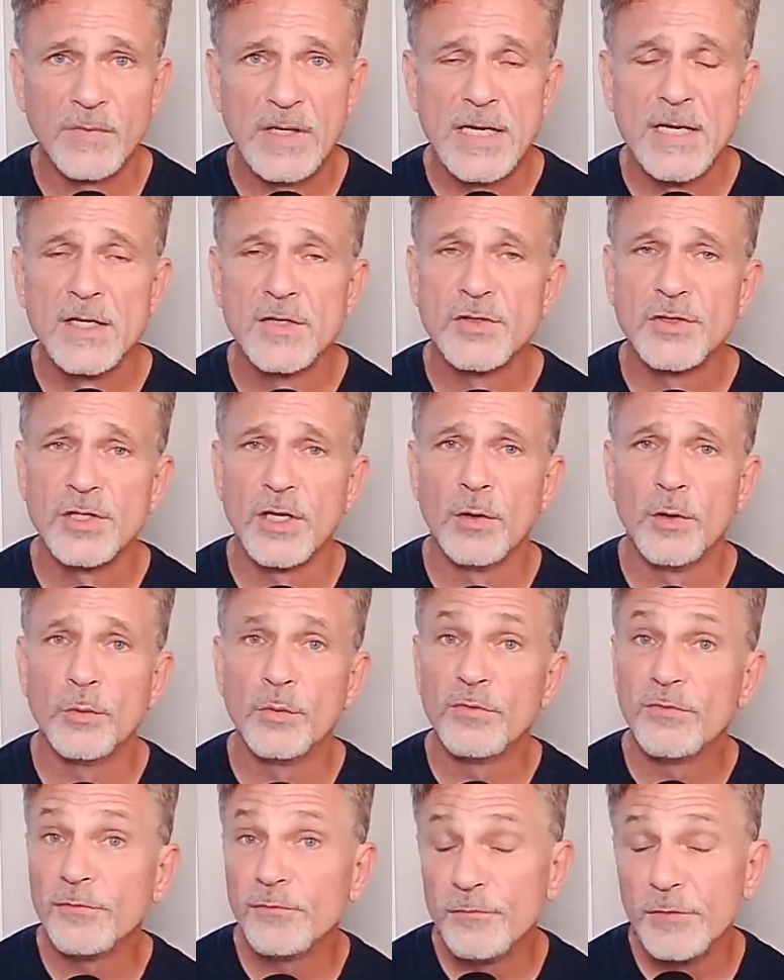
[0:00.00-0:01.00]
So
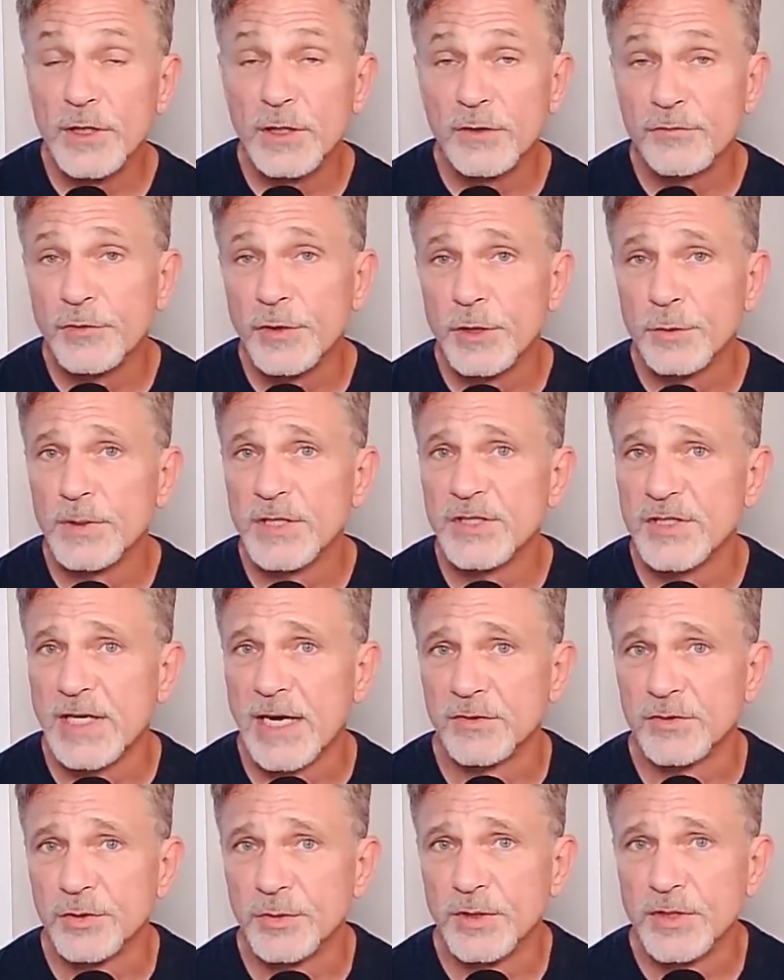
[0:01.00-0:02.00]
feel free to reach
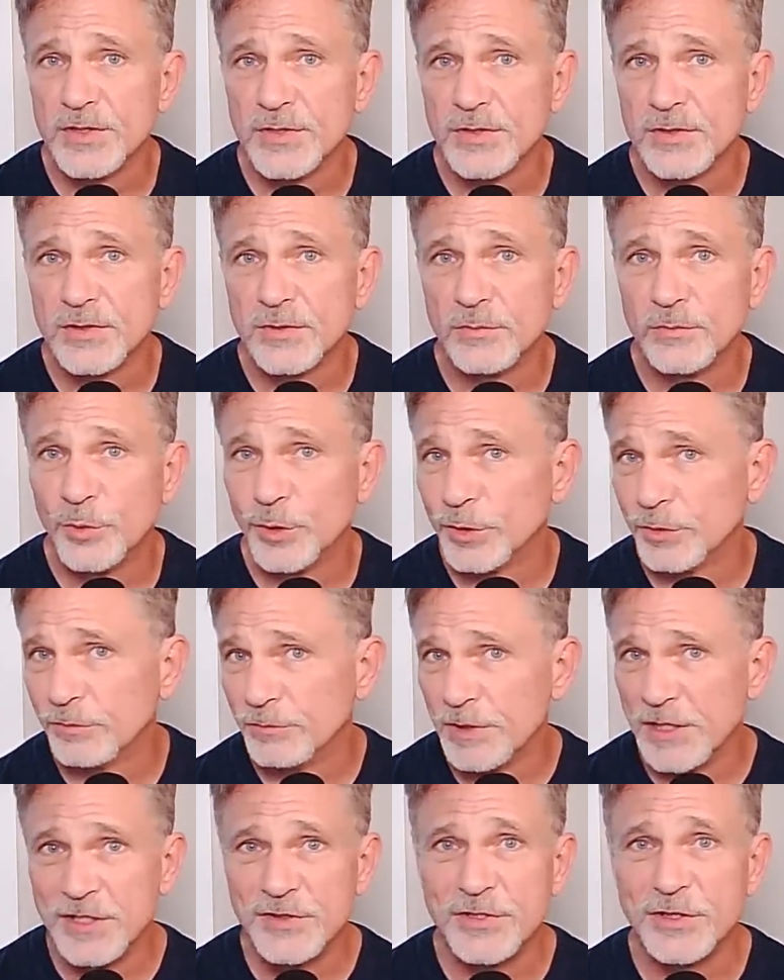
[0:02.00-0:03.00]
out to us. We're
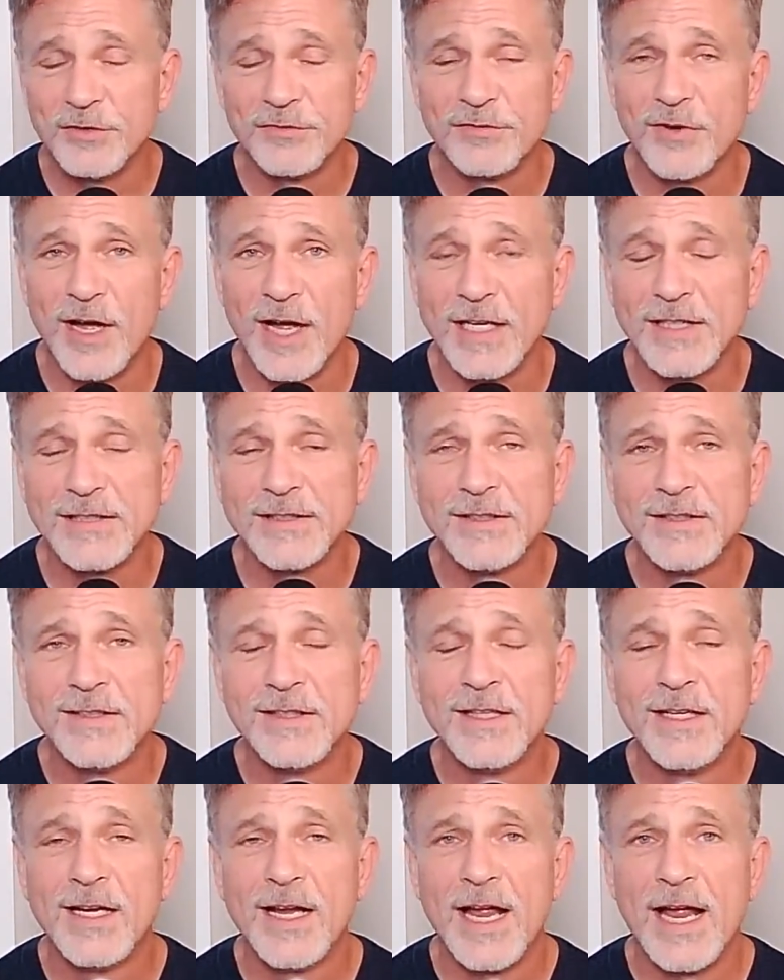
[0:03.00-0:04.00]
easy to find.
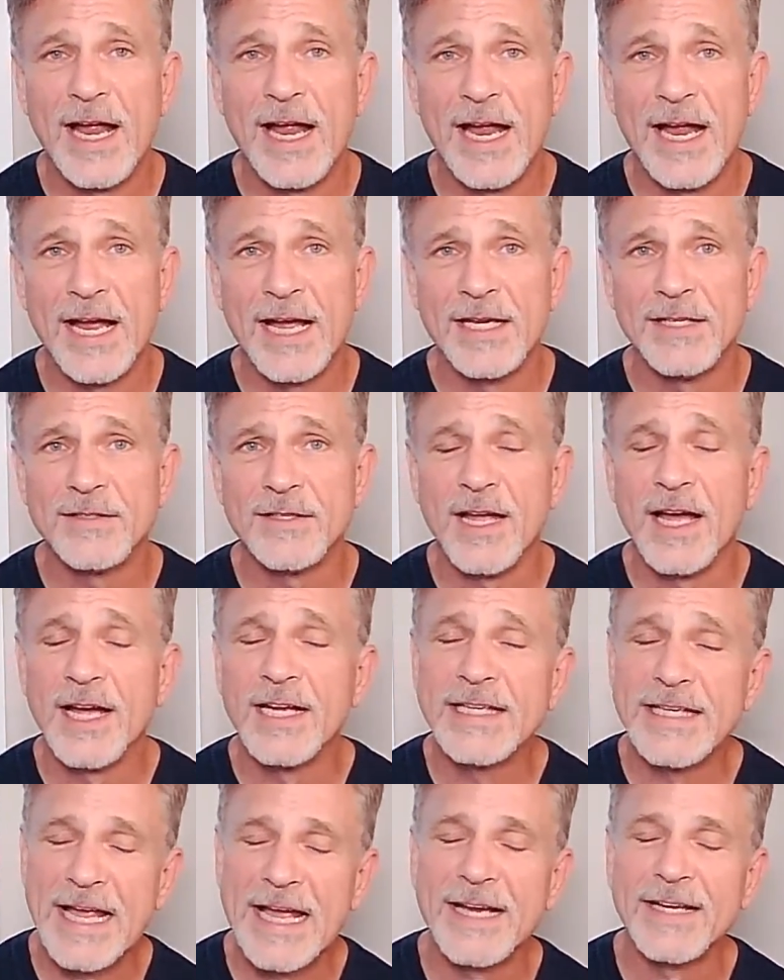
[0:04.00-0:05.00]
And
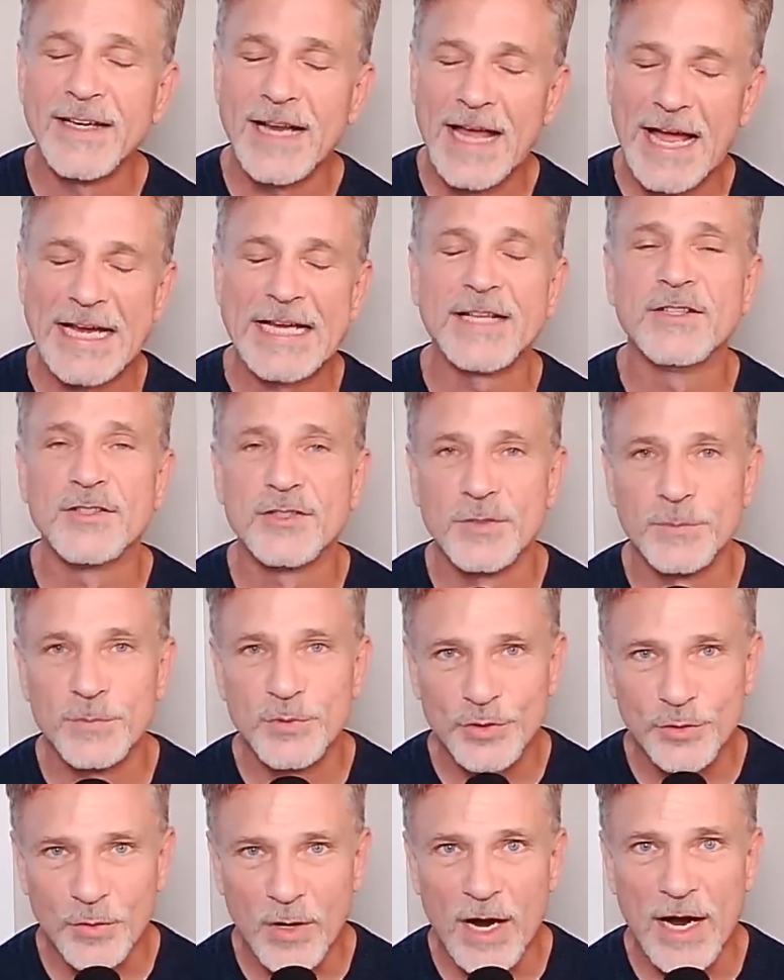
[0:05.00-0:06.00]
again, like and
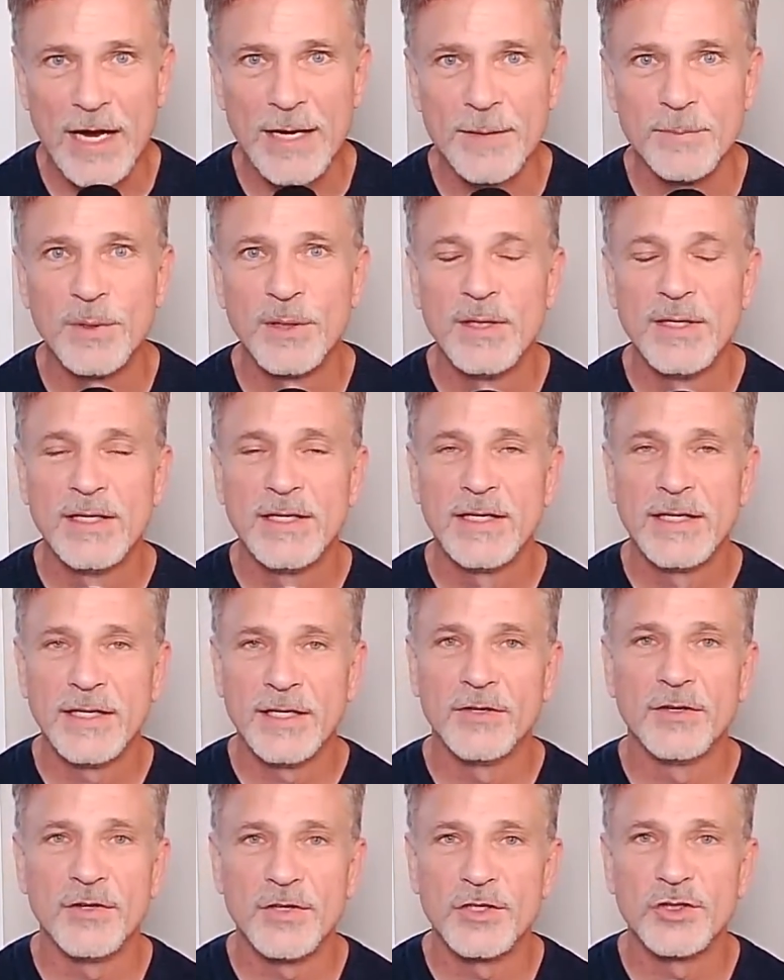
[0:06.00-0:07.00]
subscribe
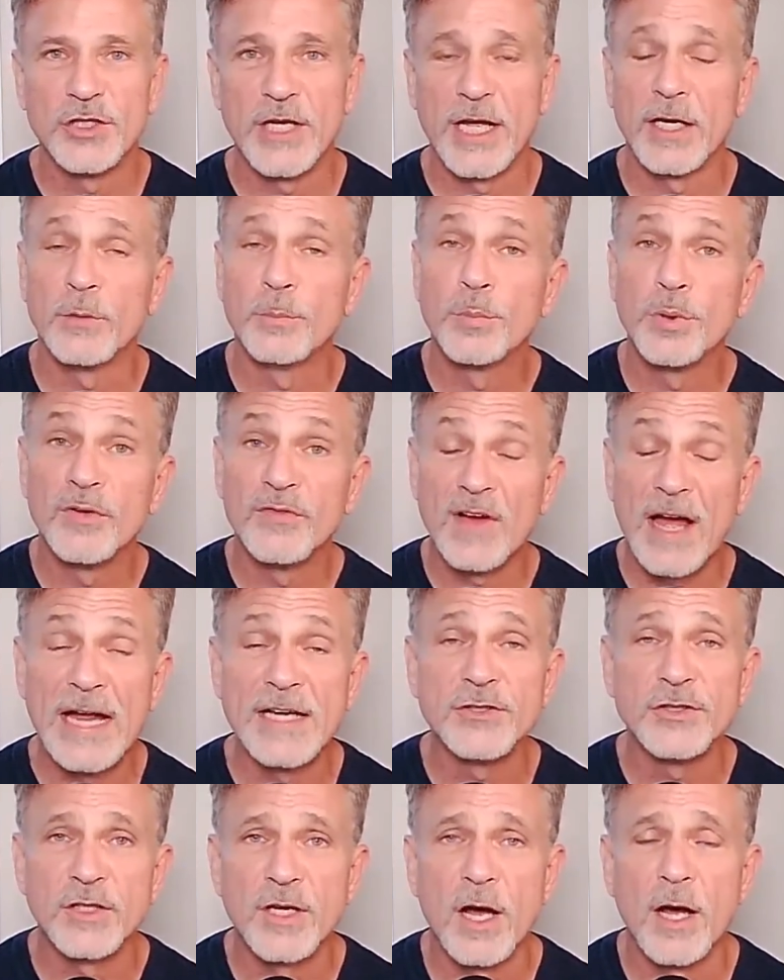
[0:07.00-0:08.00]
here on the channel. Provide
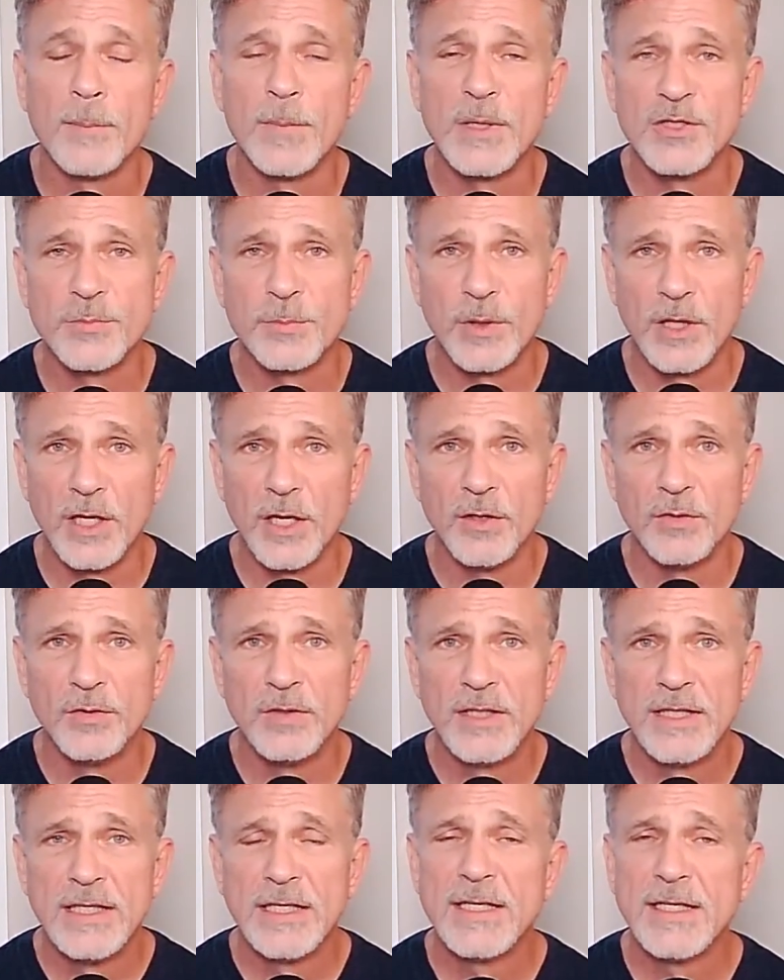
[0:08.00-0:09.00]
your comments below.
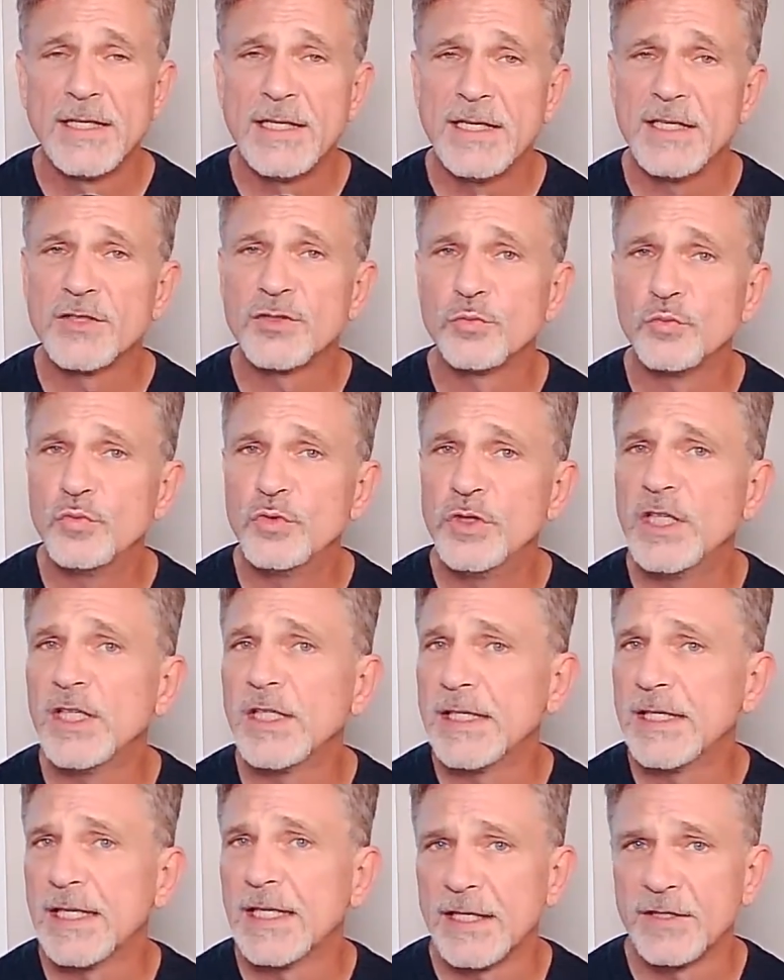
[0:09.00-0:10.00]
This
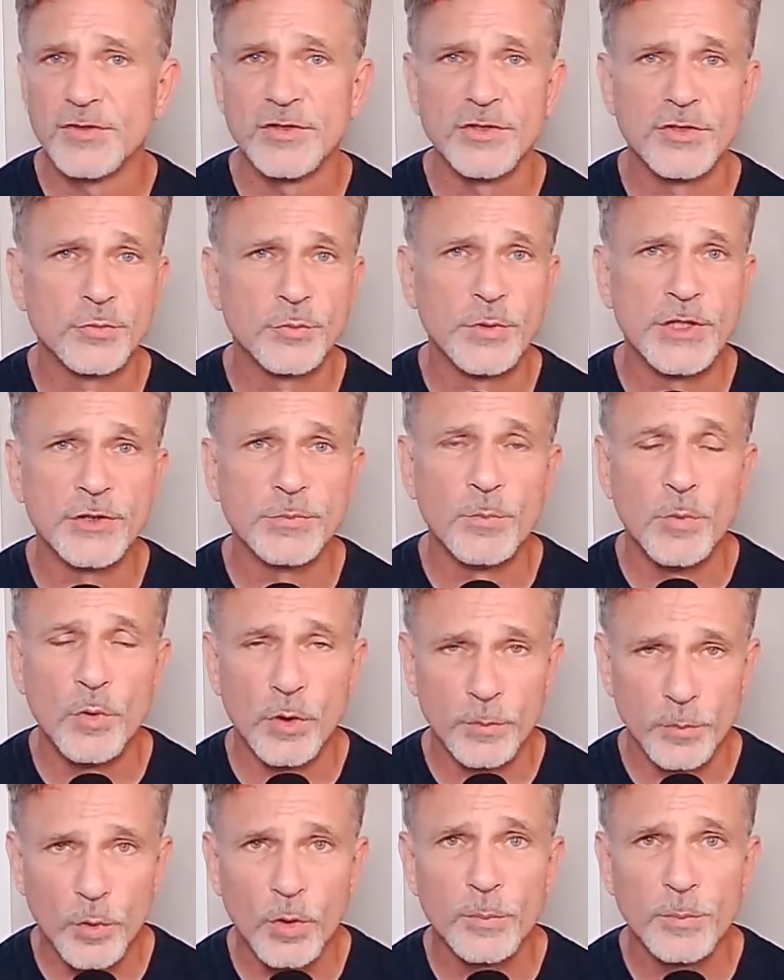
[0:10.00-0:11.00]
really lets us reach more
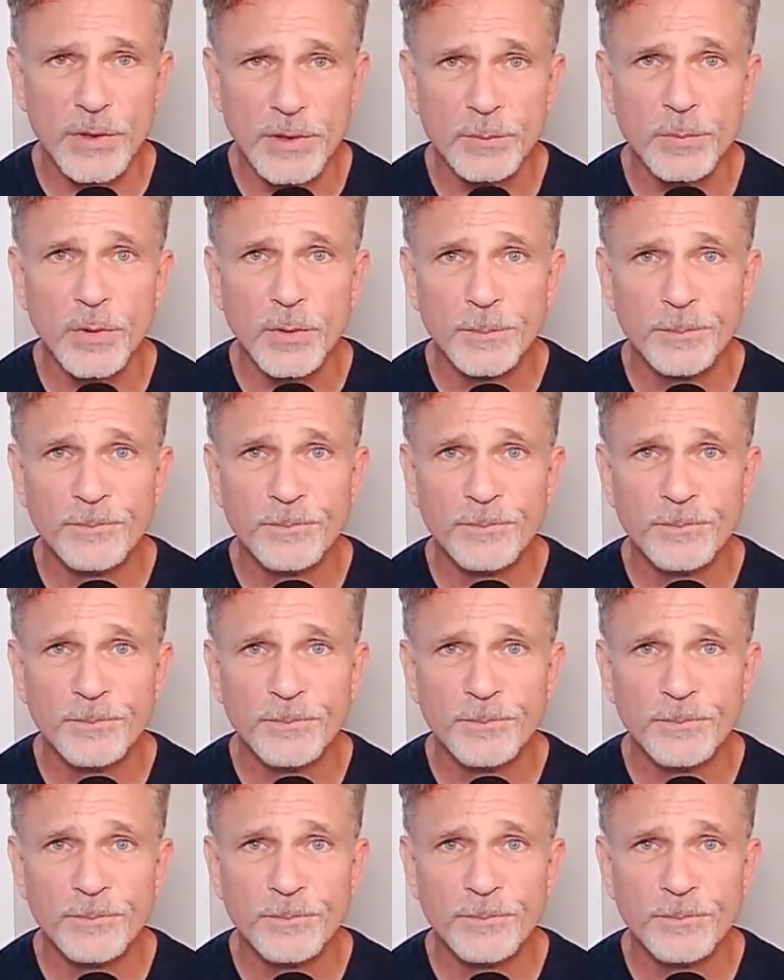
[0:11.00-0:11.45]
and more people.